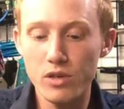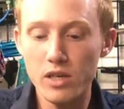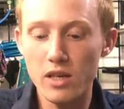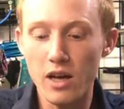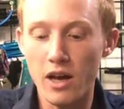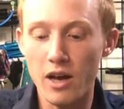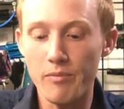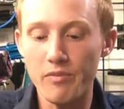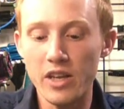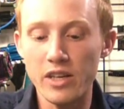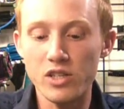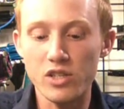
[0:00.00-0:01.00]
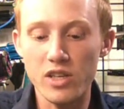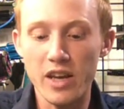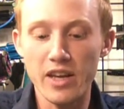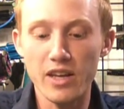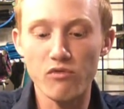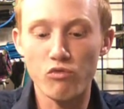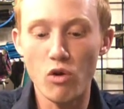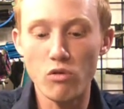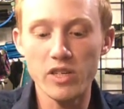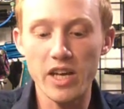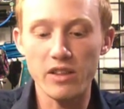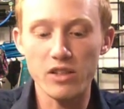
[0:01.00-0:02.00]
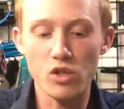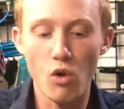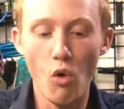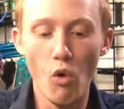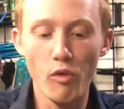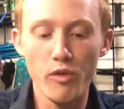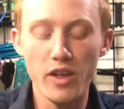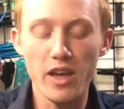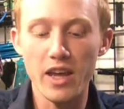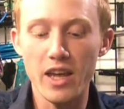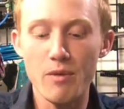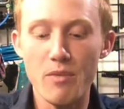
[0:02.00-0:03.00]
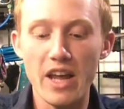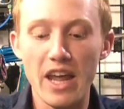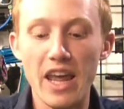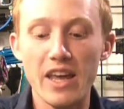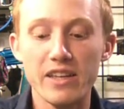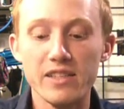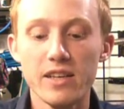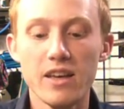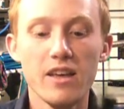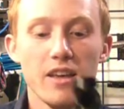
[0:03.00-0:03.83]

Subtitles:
it, I can rotate this whole thing in my hand.